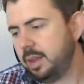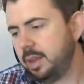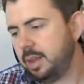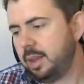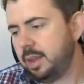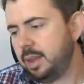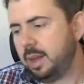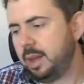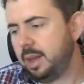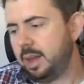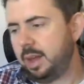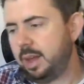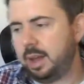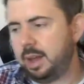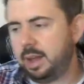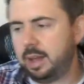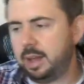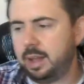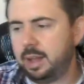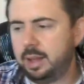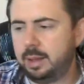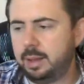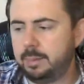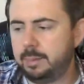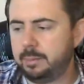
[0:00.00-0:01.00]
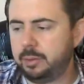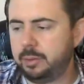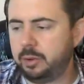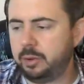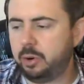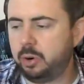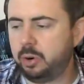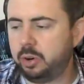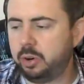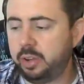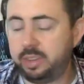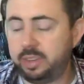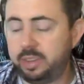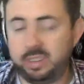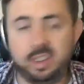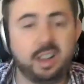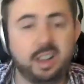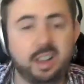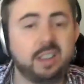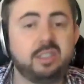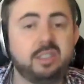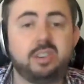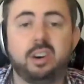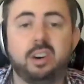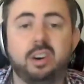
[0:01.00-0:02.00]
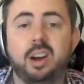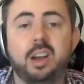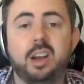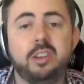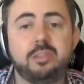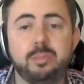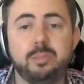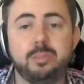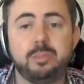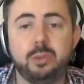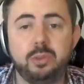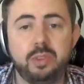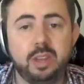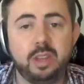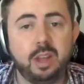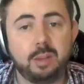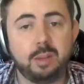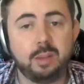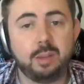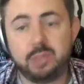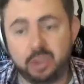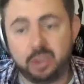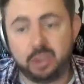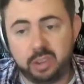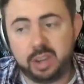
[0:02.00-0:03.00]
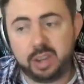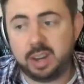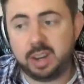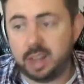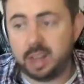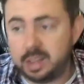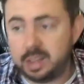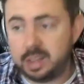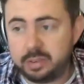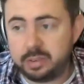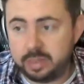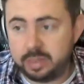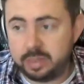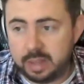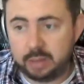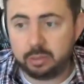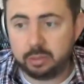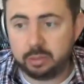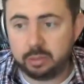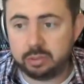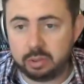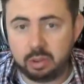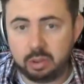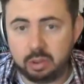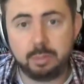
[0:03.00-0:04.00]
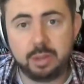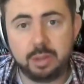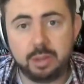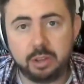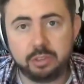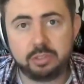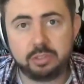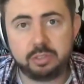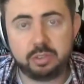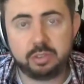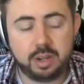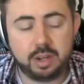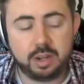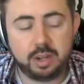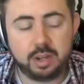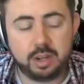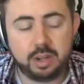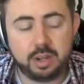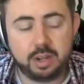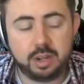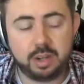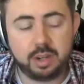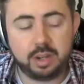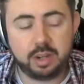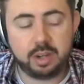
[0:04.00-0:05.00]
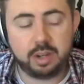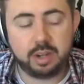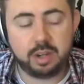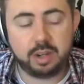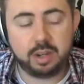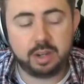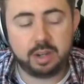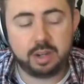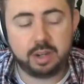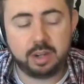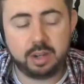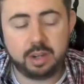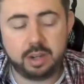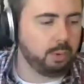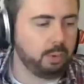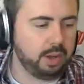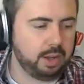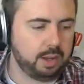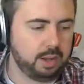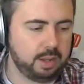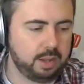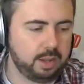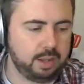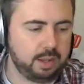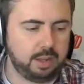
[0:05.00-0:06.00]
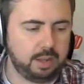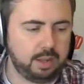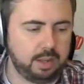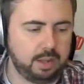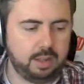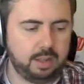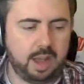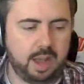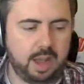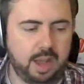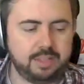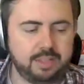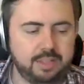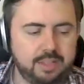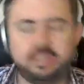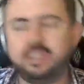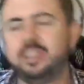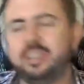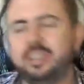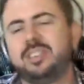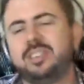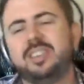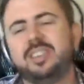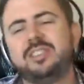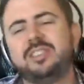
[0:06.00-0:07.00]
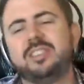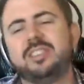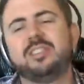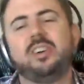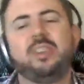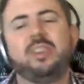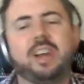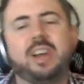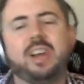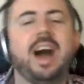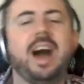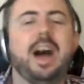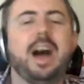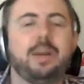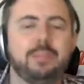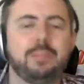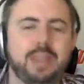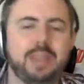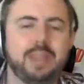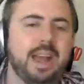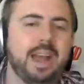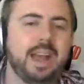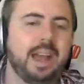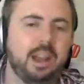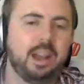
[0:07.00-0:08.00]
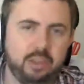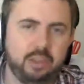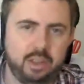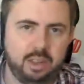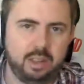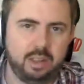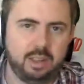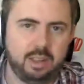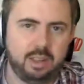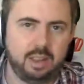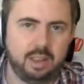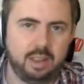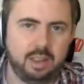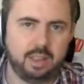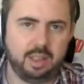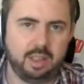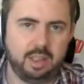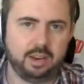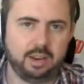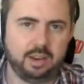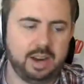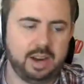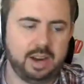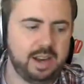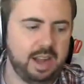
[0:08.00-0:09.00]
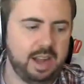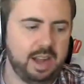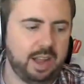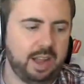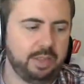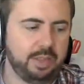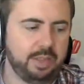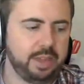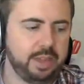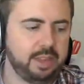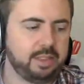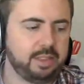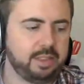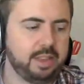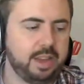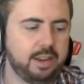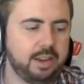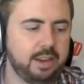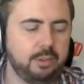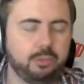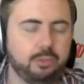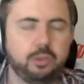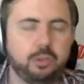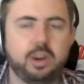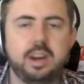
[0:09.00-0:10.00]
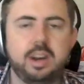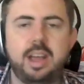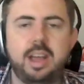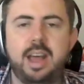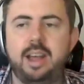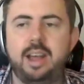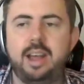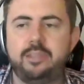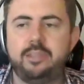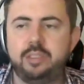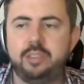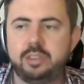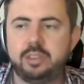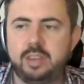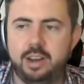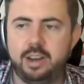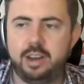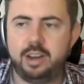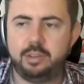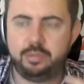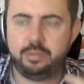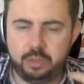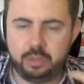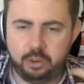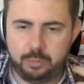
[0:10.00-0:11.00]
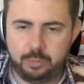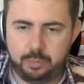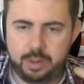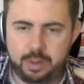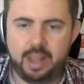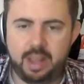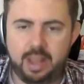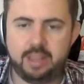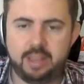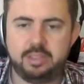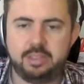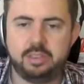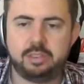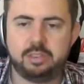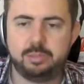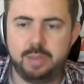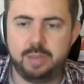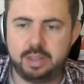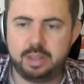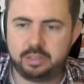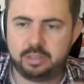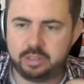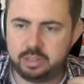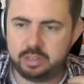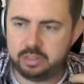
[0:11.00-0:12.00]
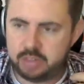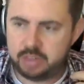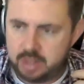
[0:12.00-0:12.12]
Or like the Entourage movie. I'm fairly confident that was an all-male screening. So let's just all calm down, all right? I think that if we're going to have this kind of film that has this message,